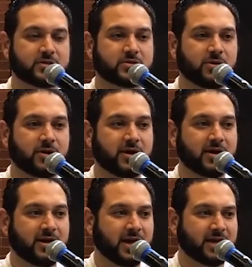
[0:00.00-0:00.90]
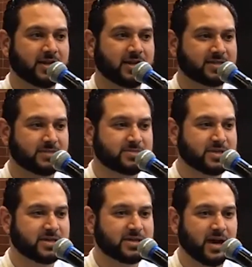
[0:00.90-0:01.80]
door, and except
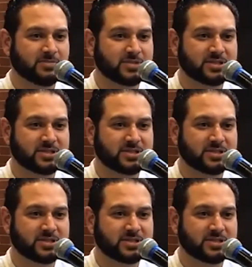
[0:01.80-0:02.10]
Sayyidina Hamza.